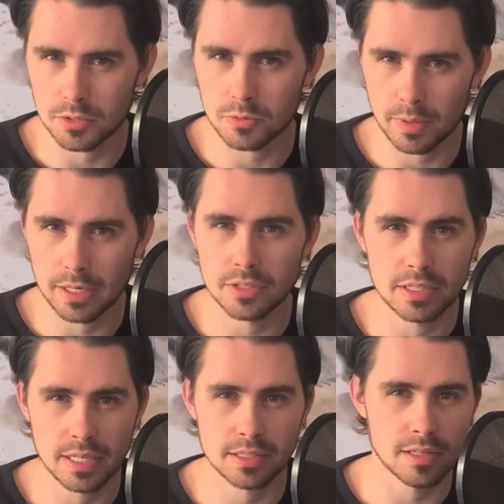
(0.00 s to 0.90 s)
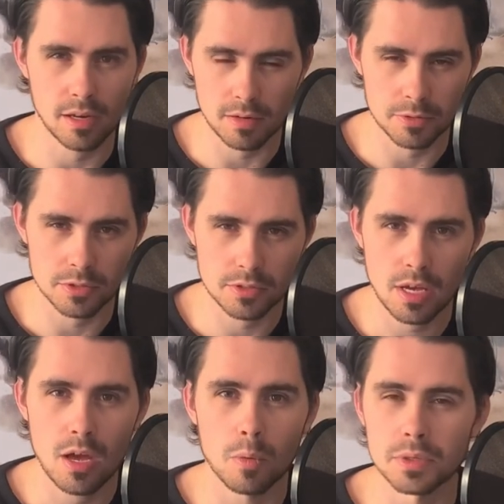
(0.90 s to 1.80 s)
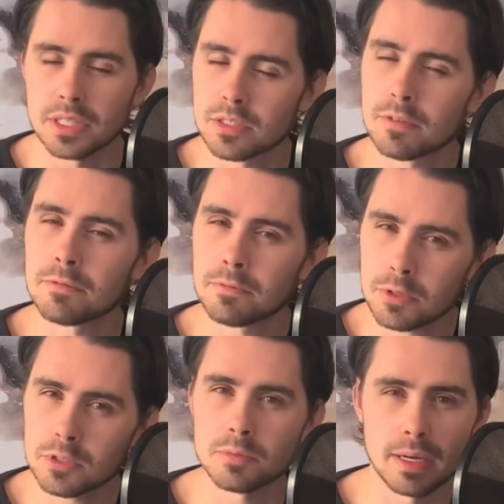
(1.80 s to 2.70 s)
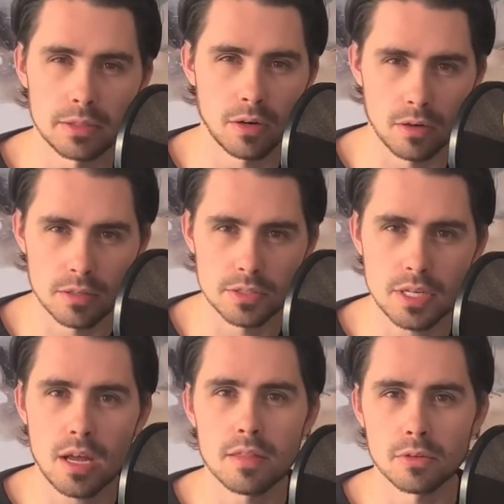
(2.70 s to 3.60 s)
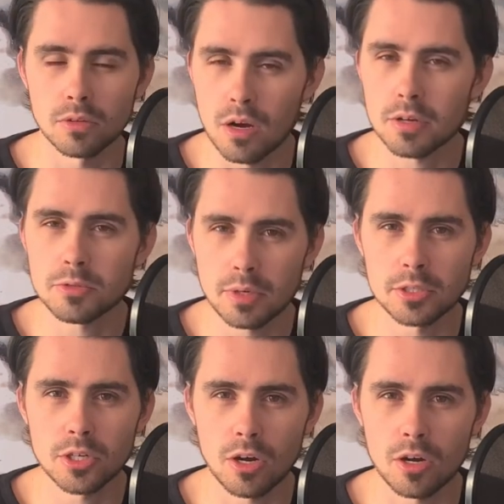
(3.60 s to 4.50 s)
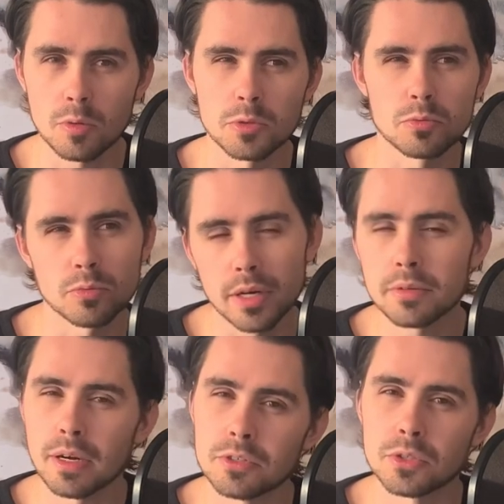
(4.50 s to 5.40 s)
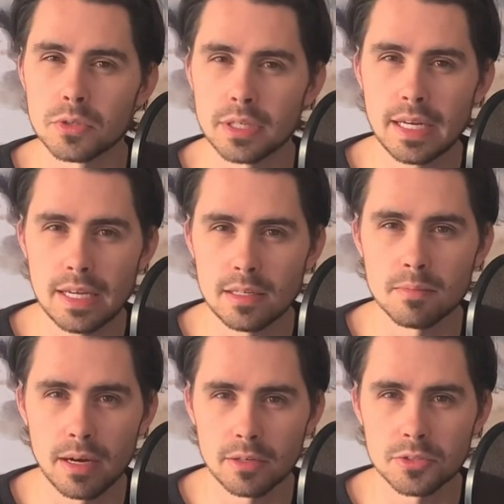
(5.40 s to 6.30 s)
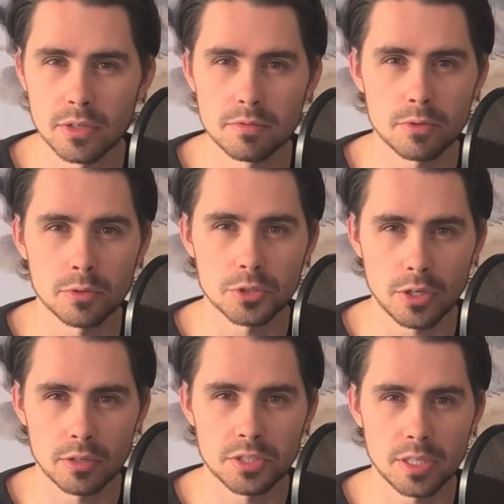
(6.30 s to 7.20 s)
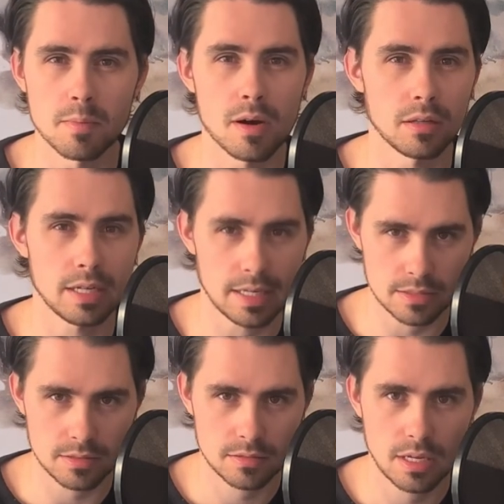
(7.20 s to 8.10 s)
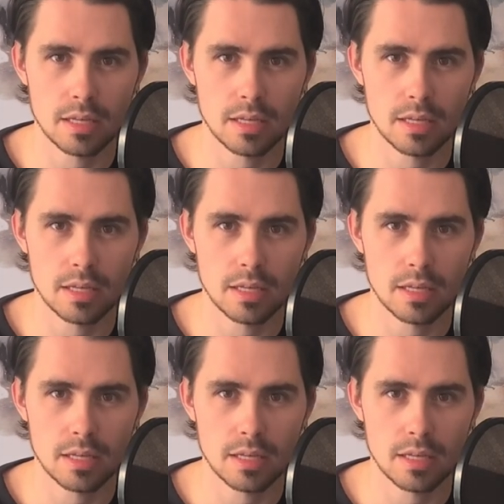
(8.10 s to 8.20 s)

range that Tesla offers. When Tesla first made cars, their longest range car was right around 280 miles on a full charge in a Model S.